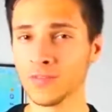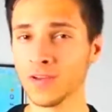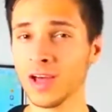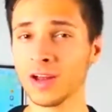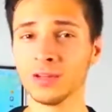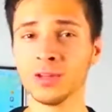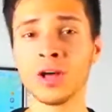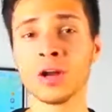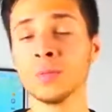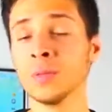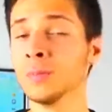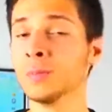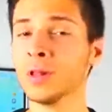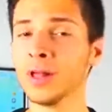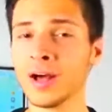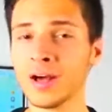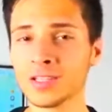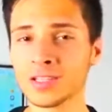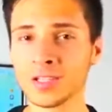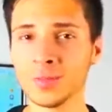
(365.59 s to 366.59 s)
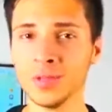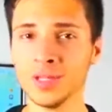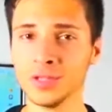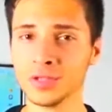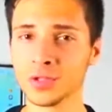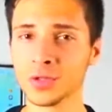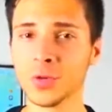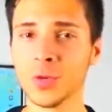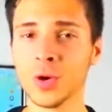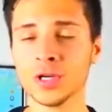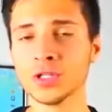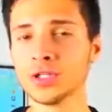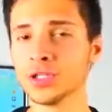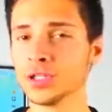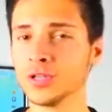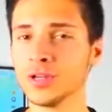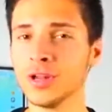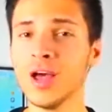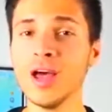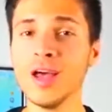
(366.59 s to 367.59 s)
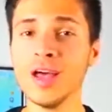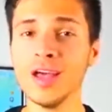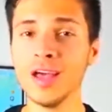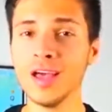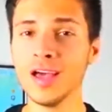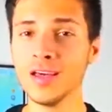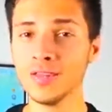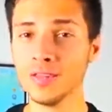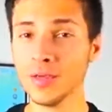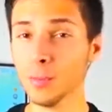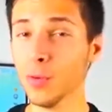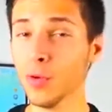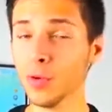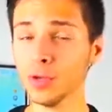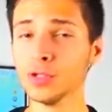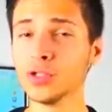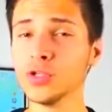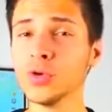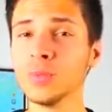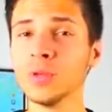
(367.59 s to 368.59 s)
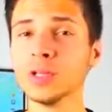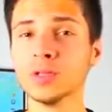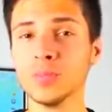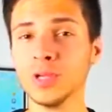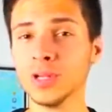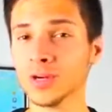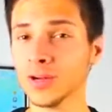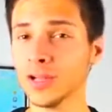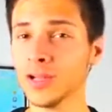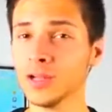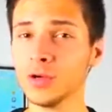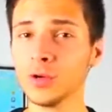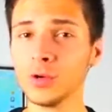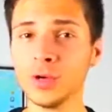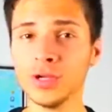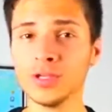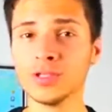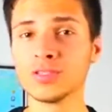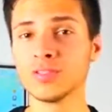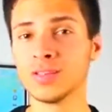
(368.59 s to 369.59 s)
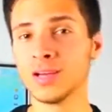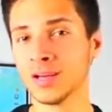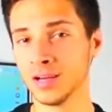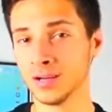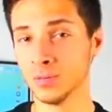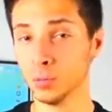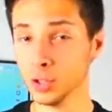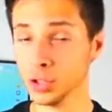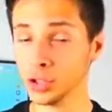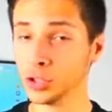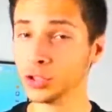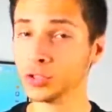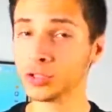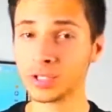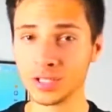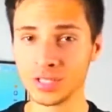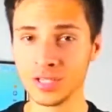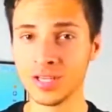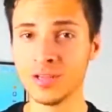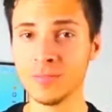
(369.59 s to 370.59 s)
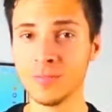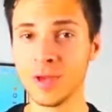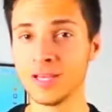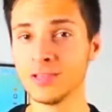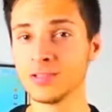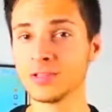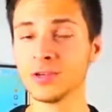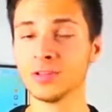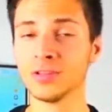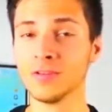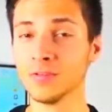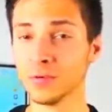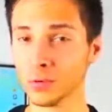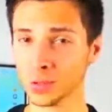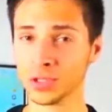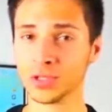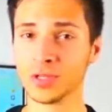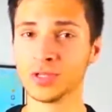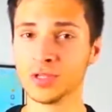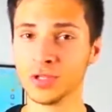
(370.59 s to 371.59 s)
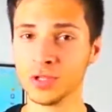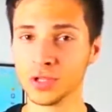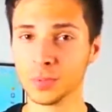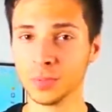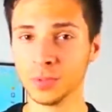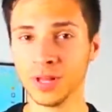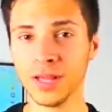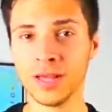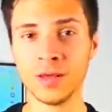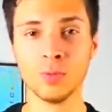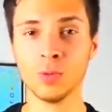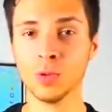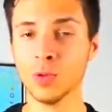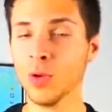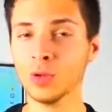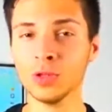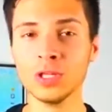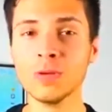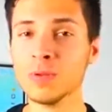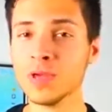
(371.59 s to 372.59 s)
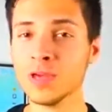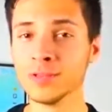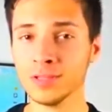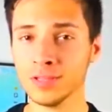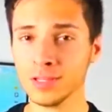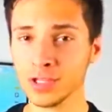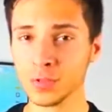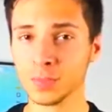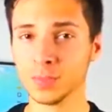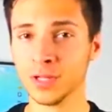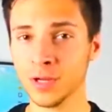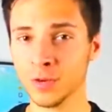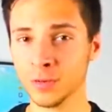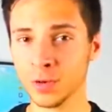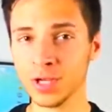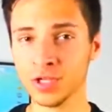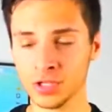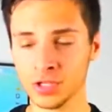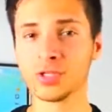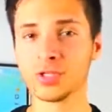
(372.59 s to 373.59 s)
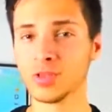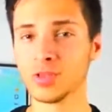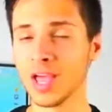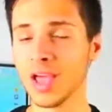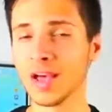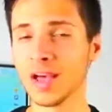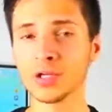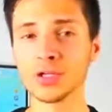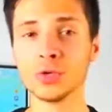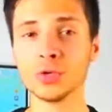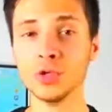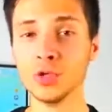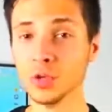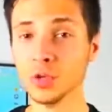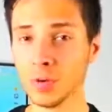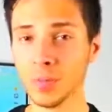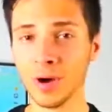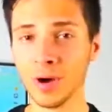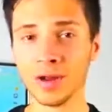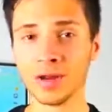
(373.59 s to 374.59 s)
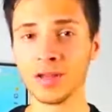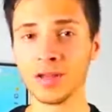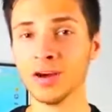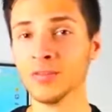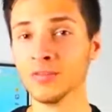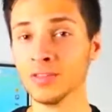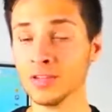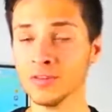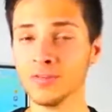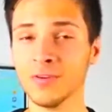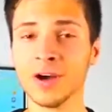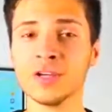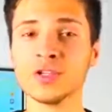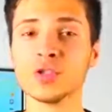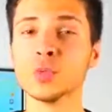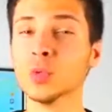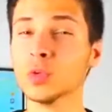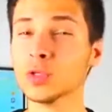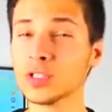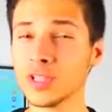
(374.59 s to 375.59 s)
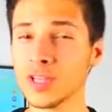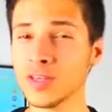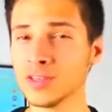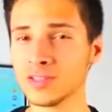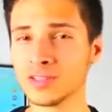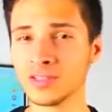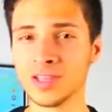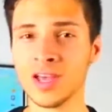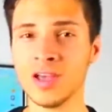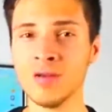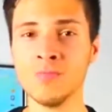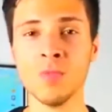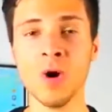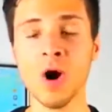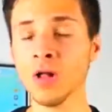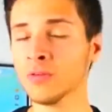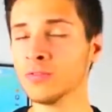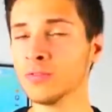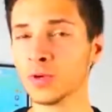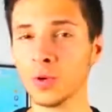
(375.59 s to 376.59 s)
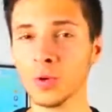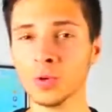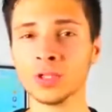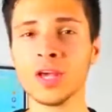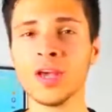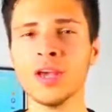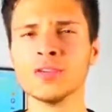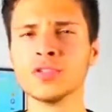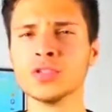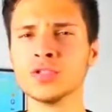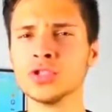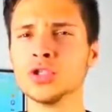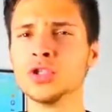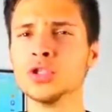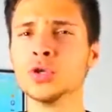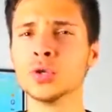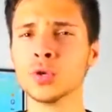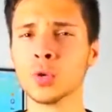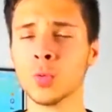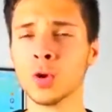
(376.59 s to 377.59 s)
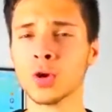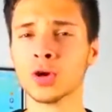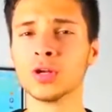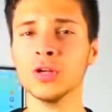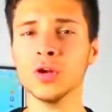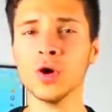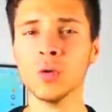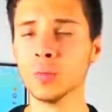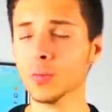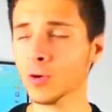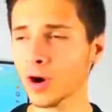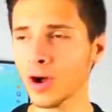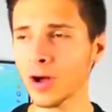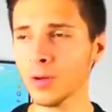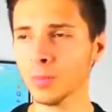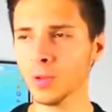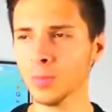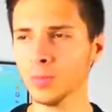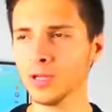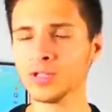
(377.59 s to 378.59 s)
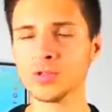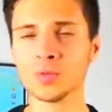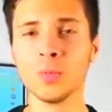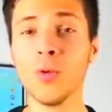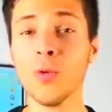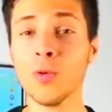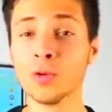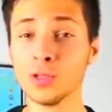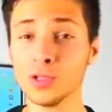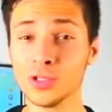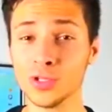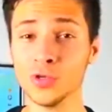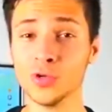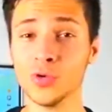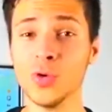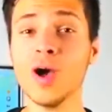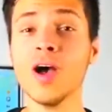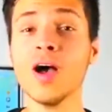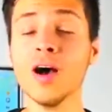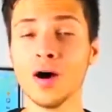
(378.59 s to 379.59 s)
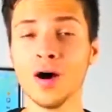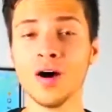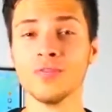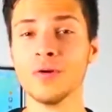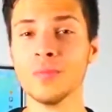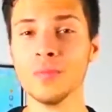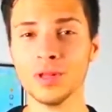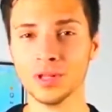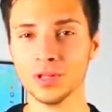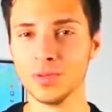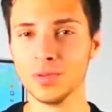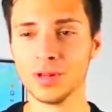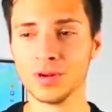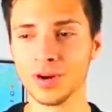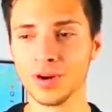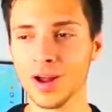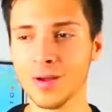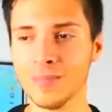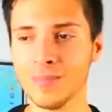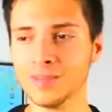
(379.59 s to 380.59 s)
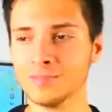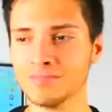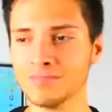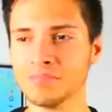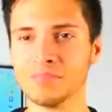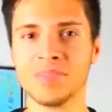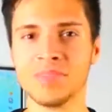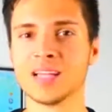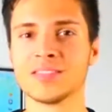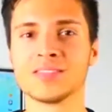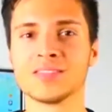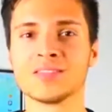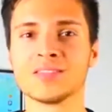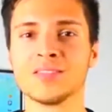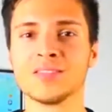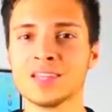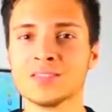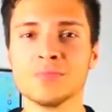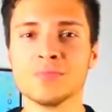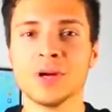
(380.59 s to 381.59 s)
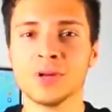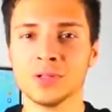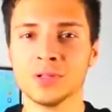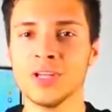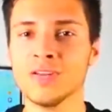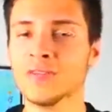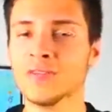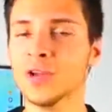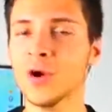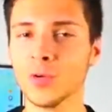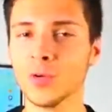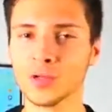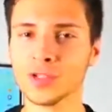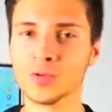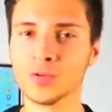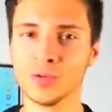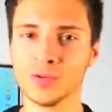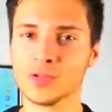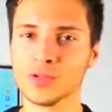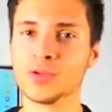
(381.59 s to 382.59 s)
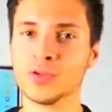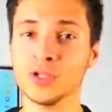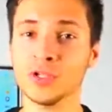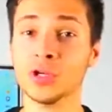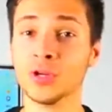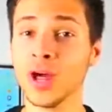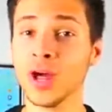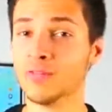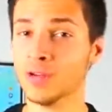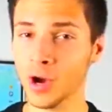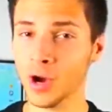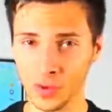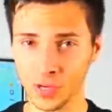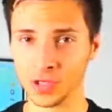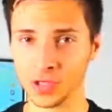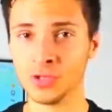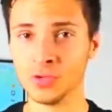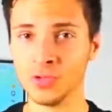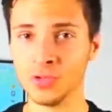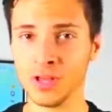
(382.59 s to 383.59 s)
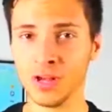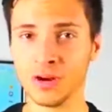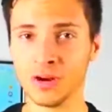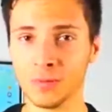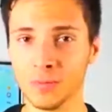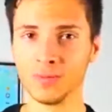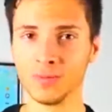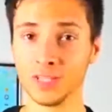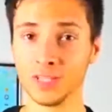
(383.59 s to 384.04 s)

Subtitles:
I've had a lot of people asking me this question, and the 0.2mm increase that we should see based on the Force Touch display will only be in the display region. So the actual unibody of the device will stay the same. All of your old cases should work no problem. It's 0.2 of a millimeter. I mean, that's barely even noticeable, so you should have no issue there.